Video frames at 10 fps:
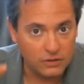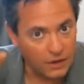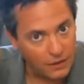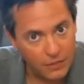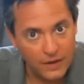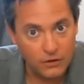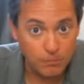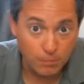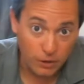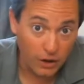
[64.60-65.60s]
a thing you
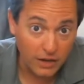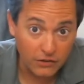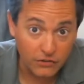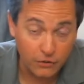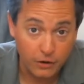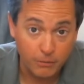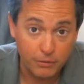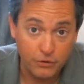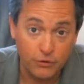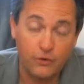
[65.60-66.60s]
plug into your
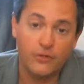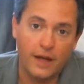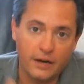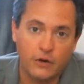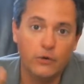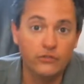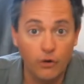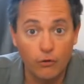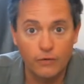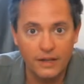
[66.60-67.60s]
computer that goes
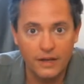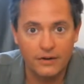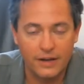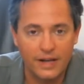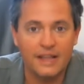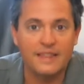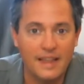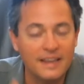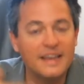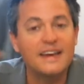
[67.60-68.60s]
over the internet and
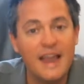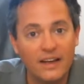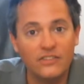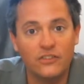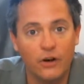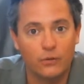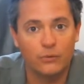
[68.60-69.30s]
then connects to other